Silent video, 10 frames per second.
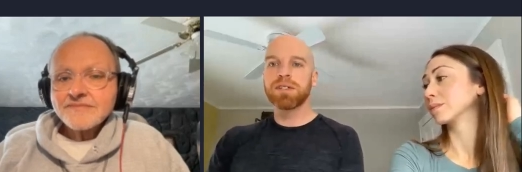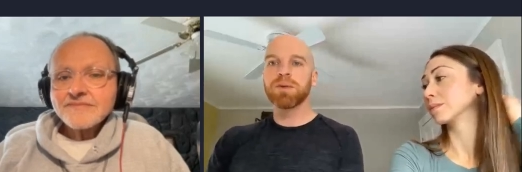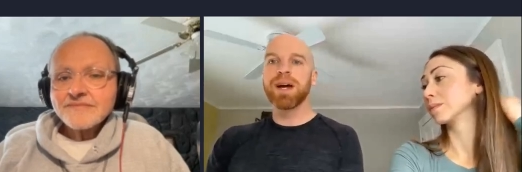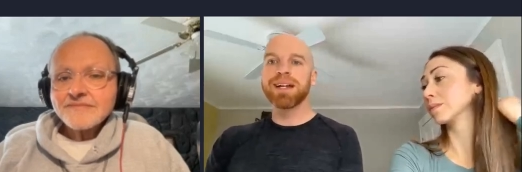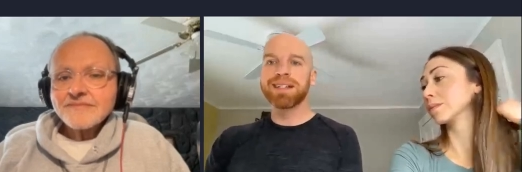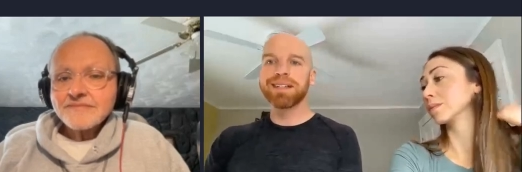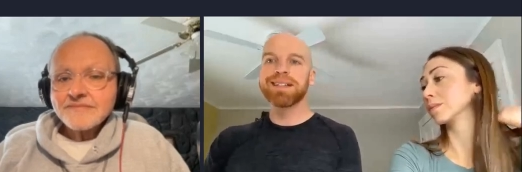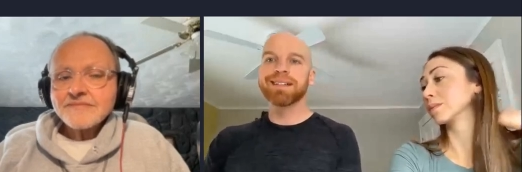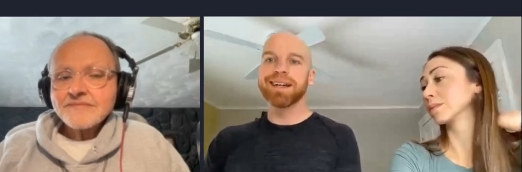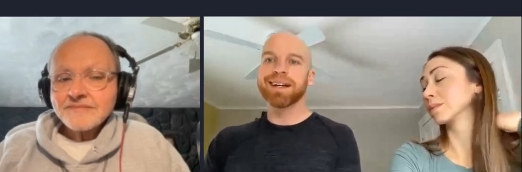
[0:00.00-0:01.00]

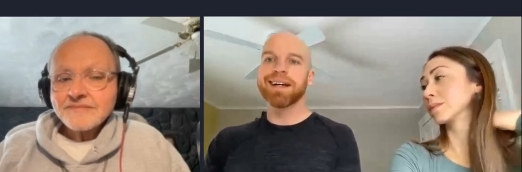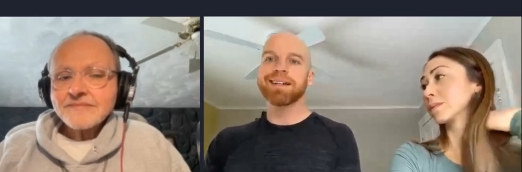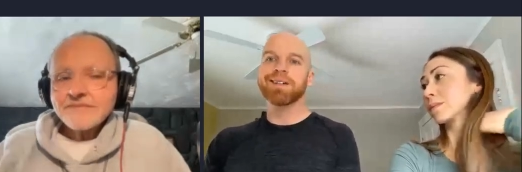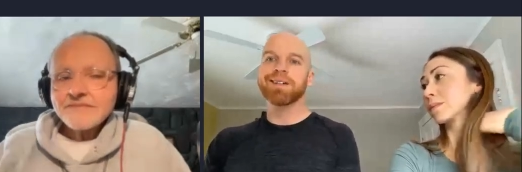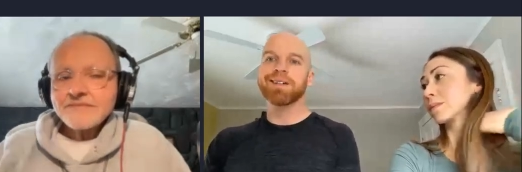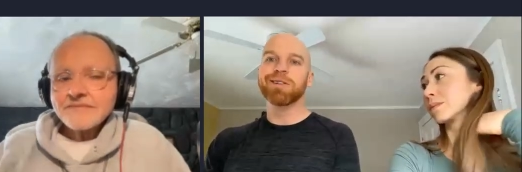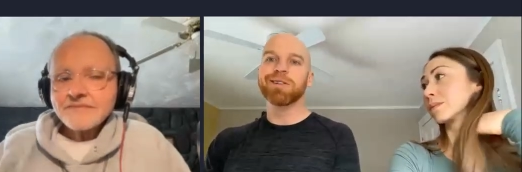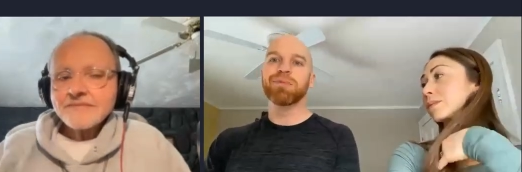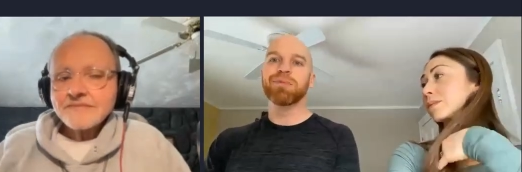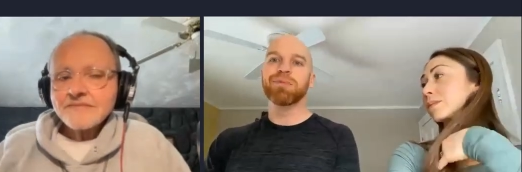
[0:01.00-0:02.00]
Speaker 1: situations. Like I usually have a
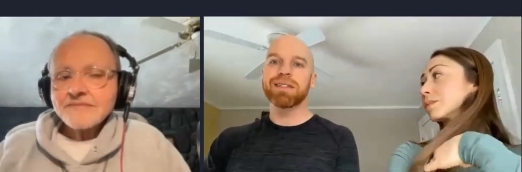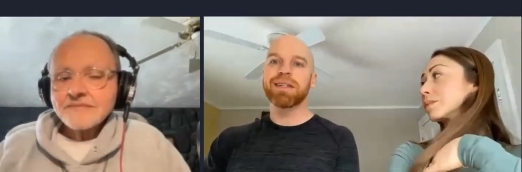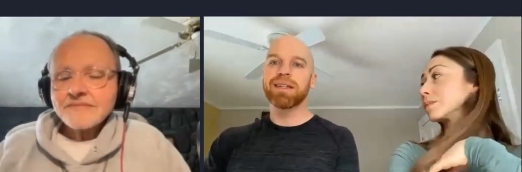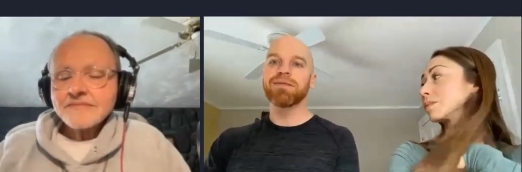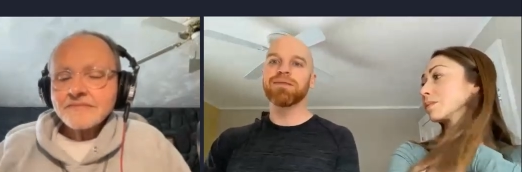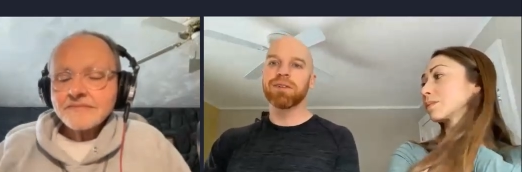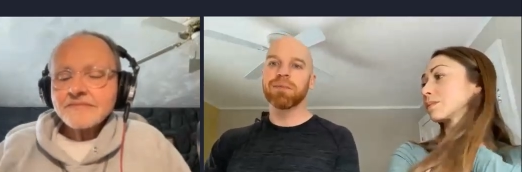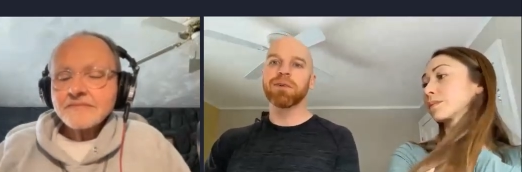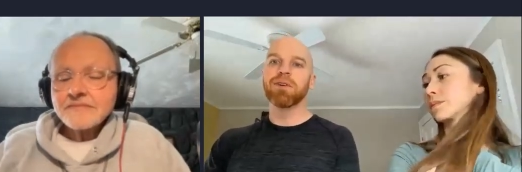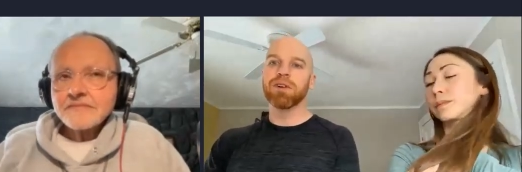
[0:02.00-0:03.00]
pretty steady,
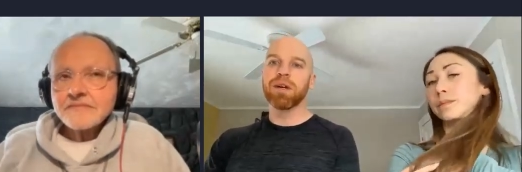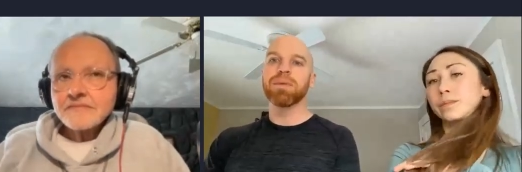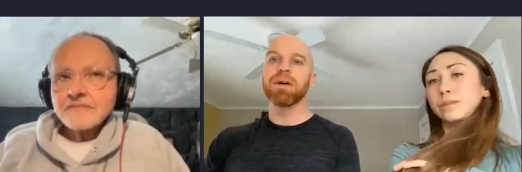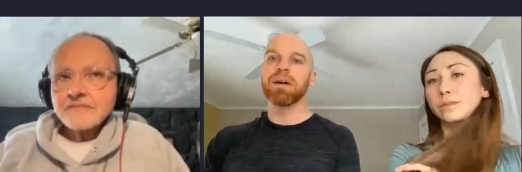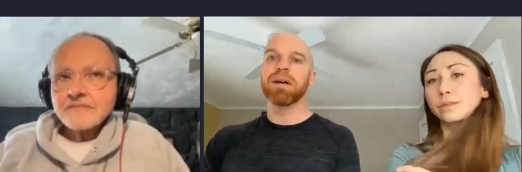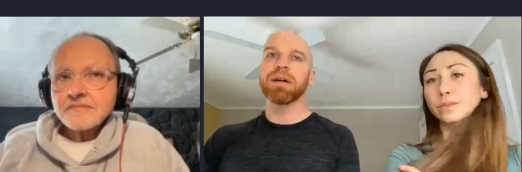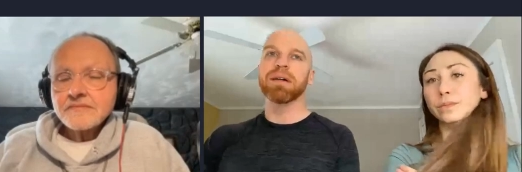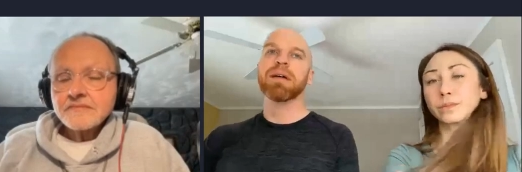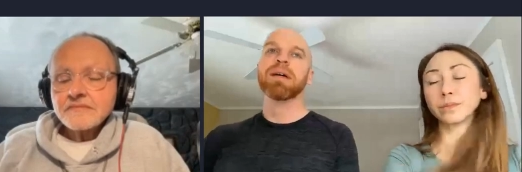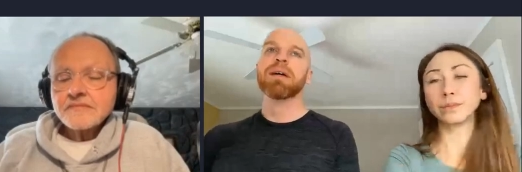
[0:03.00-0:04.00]
firm grip
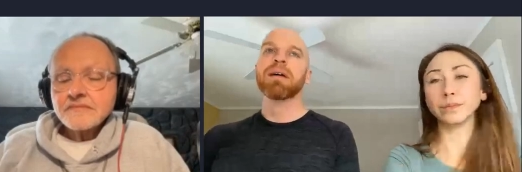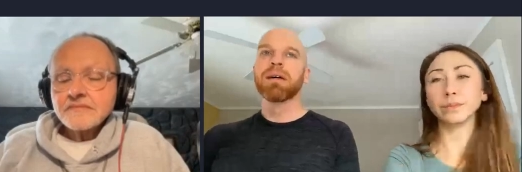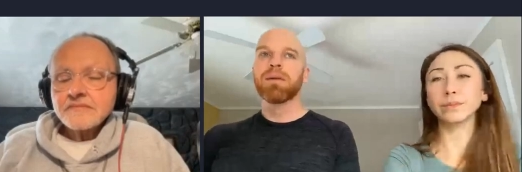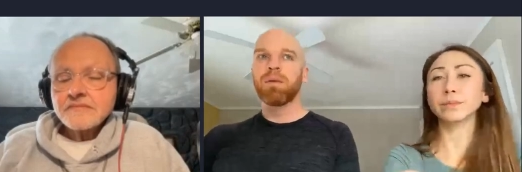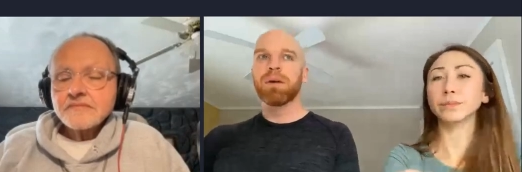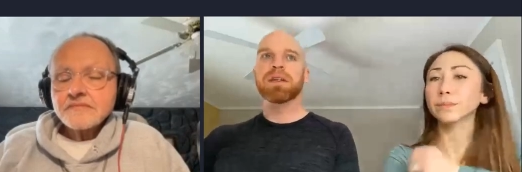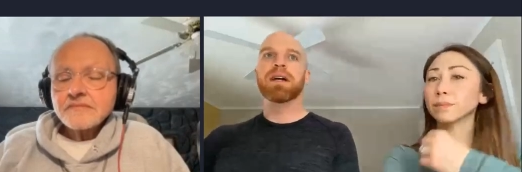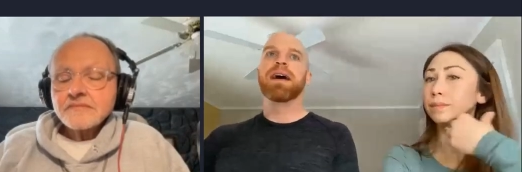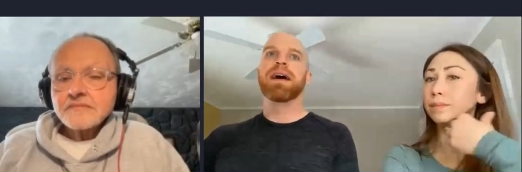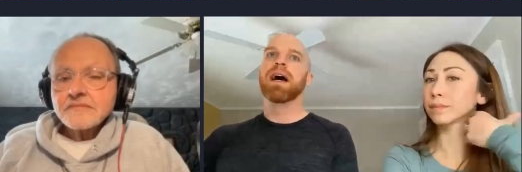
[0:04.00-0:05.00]
on what's
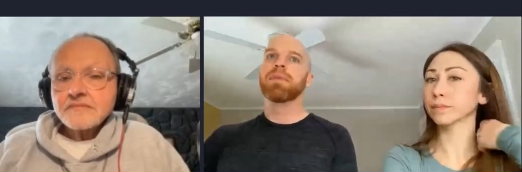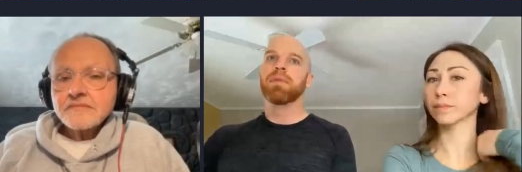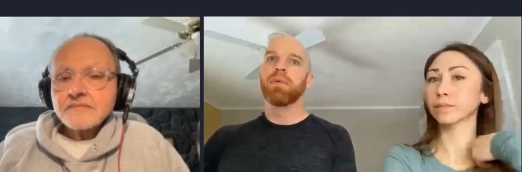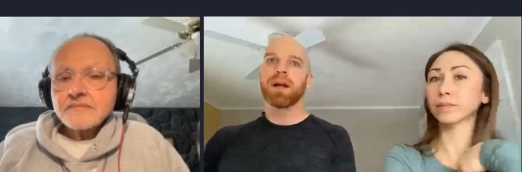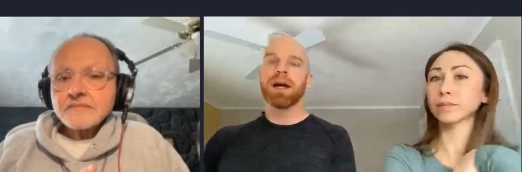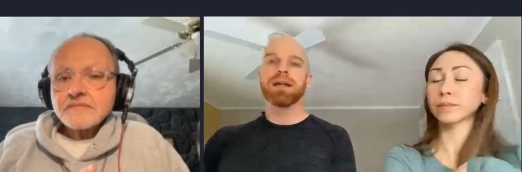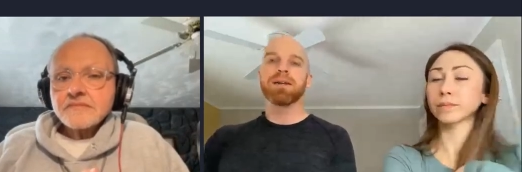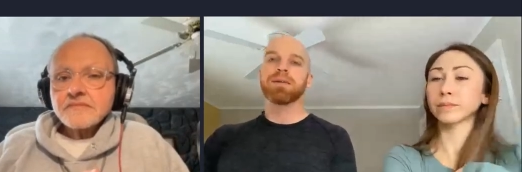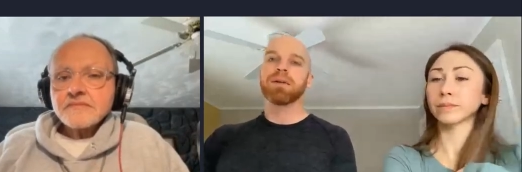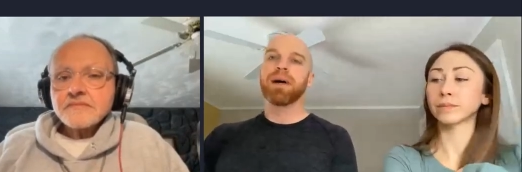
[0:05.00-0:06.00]
going to happen, what I can
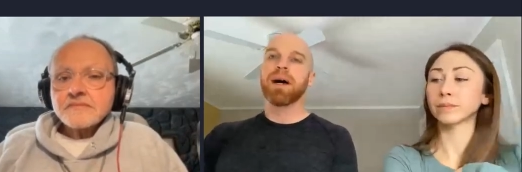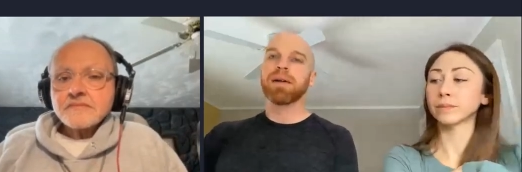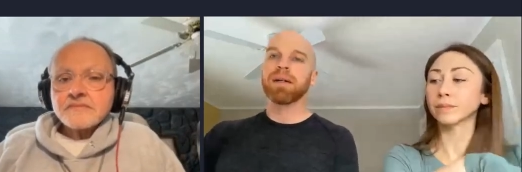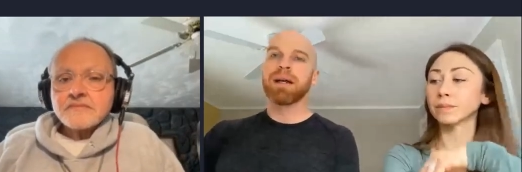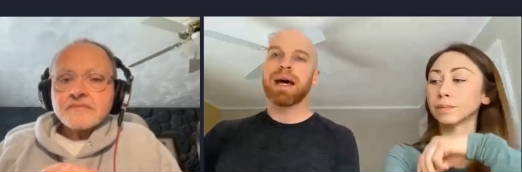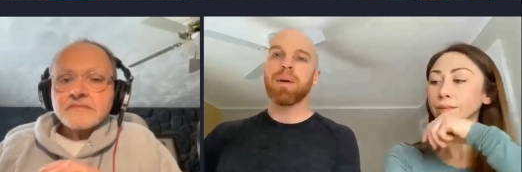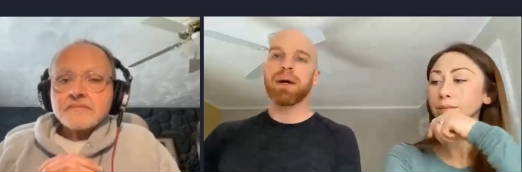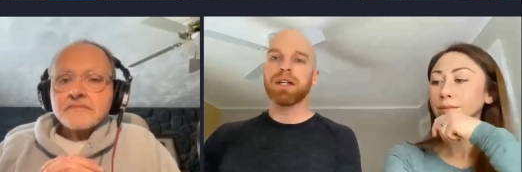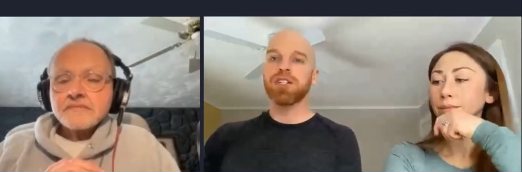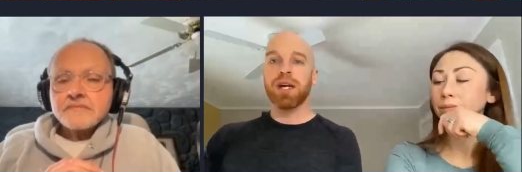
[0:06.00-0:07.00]
do about it, and how I
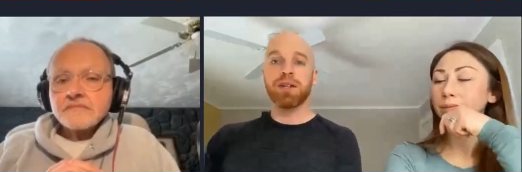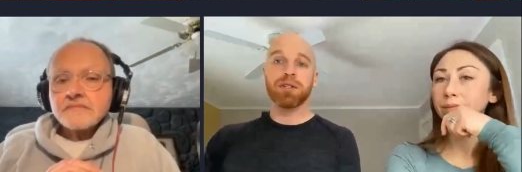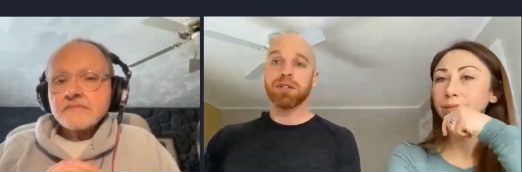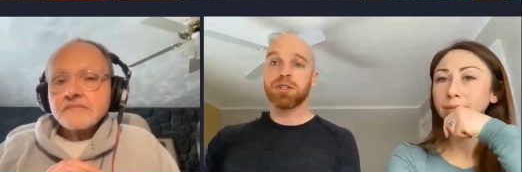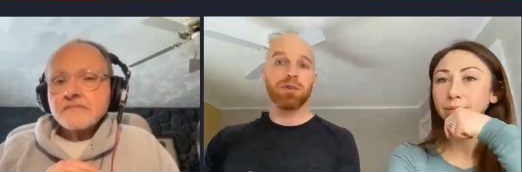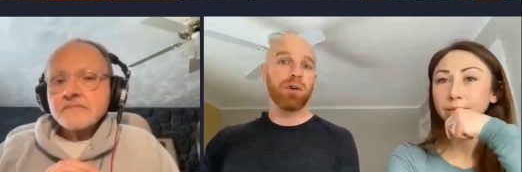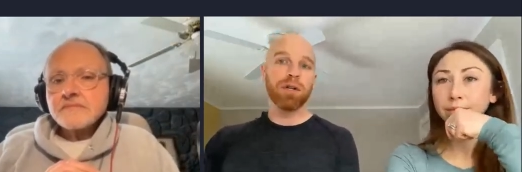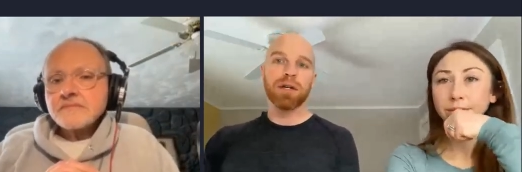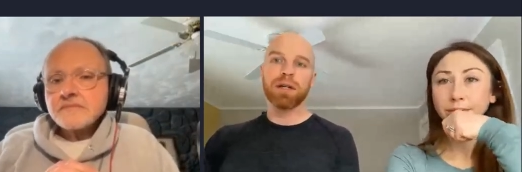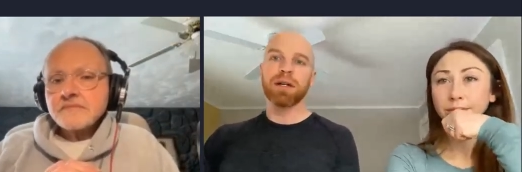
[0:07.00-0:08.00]
can change or control
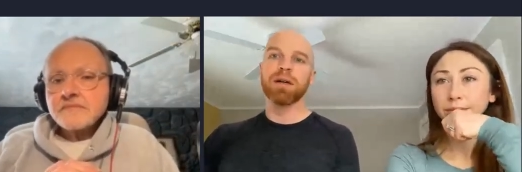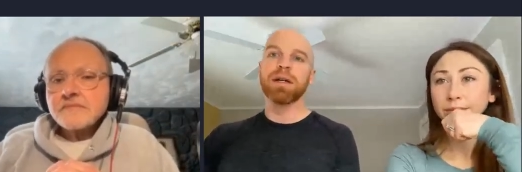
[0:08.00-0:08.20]
it, you know.